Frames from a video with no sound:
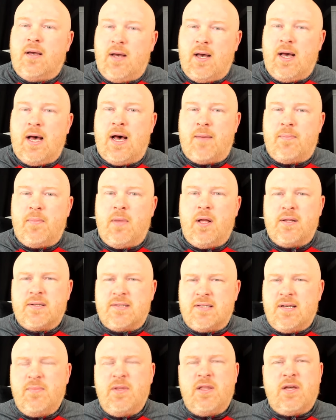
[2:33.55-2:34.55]
Um,
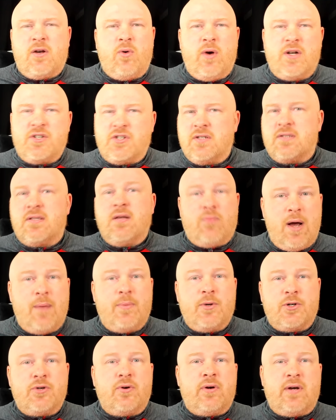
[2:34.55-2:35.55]
some of the questions that
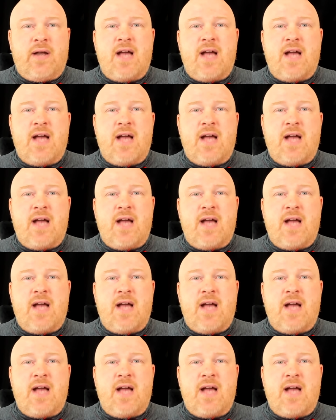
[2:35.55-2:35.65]
Robert Jordan